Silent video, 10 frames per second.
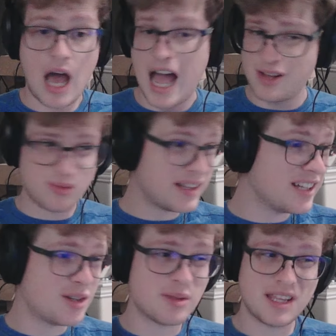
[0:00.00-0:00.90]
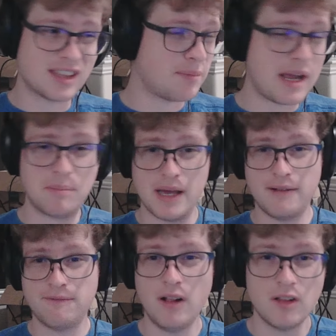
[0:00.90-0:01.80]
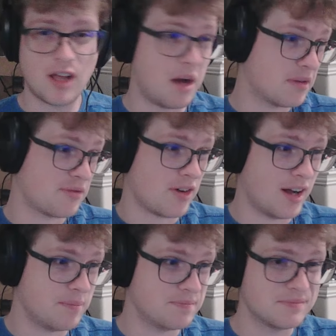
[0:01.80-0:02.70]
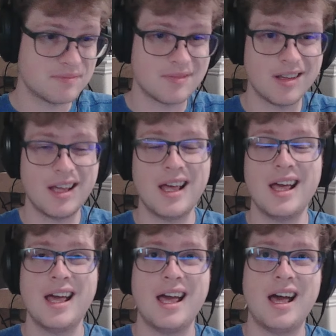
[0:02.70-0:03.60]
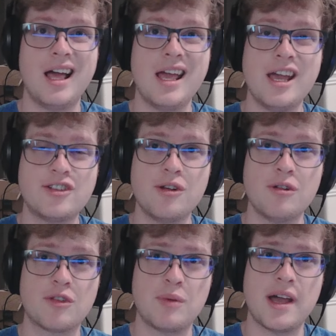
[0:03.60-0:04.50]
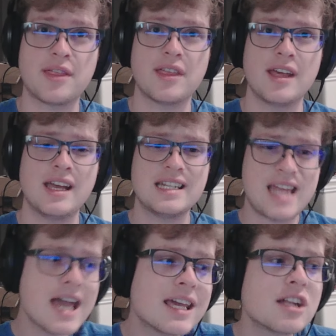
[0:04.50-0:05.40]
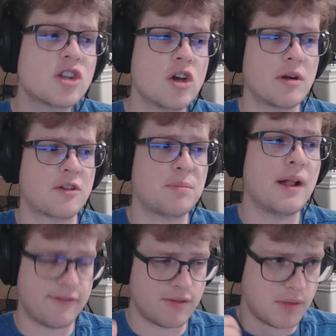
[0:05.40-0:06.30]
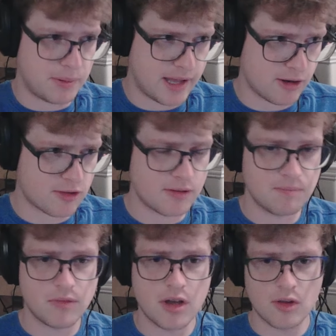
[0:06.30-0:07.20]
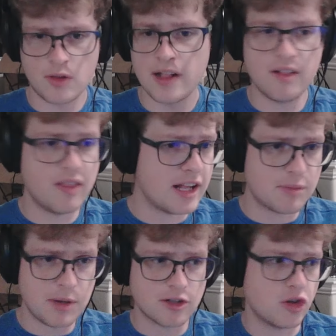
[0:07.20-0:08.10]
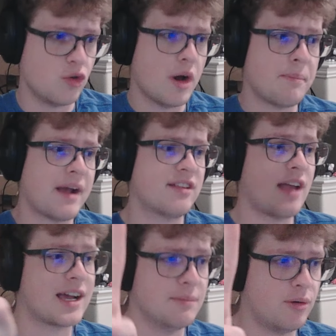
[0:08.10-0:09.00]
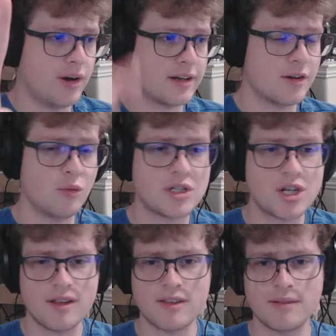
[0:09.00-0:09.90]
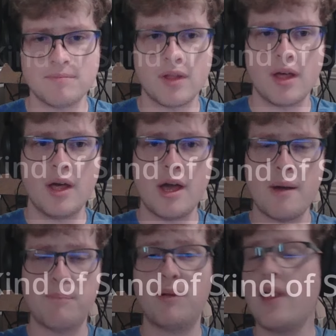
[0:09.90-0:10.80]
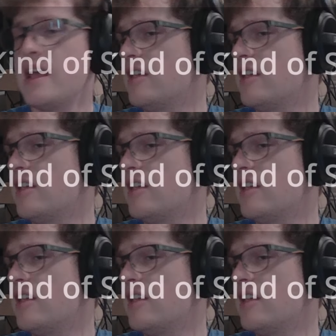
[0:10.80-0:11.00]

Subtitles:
I really do think the main pitfall comes from issues with taking too much spotlight from the players. So that leads me into my second point, which is play